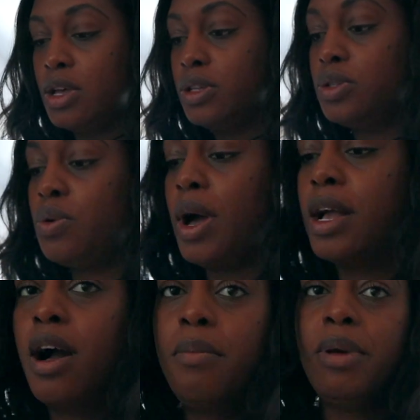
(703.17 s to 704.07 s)
So I
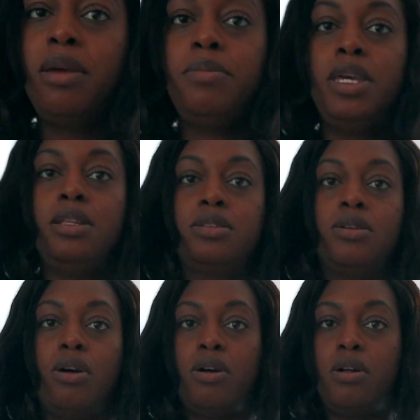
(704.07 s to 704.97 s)
got my meat,
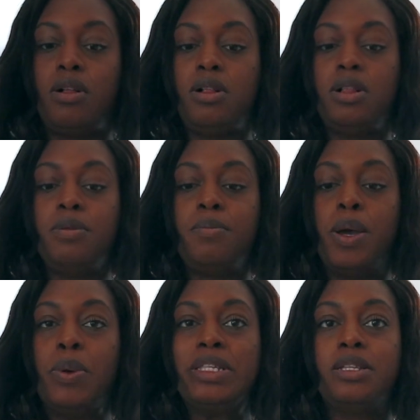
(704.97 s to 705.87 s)
all my
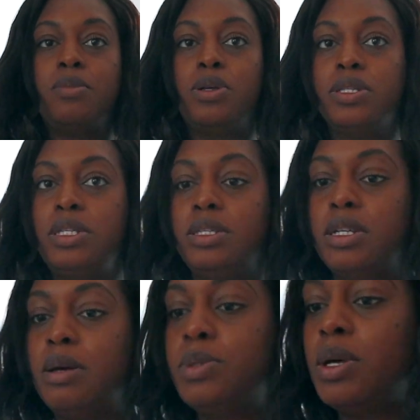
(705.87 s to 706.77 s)
wings, them all
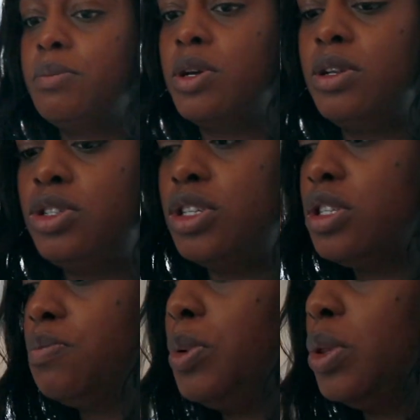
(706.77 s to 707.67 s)
seasoned up, so I'm gonna
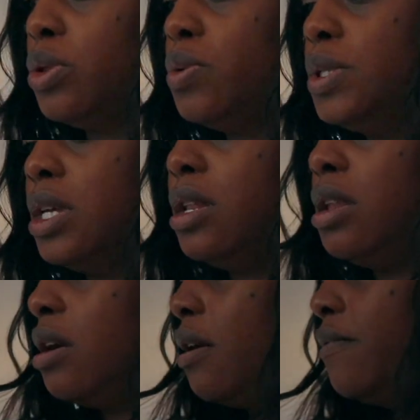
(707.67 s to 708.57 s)
just put those in
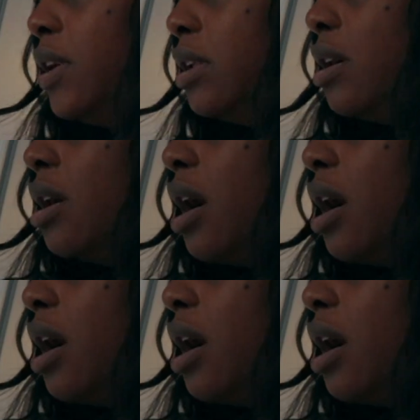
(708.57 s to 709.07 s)
the oven.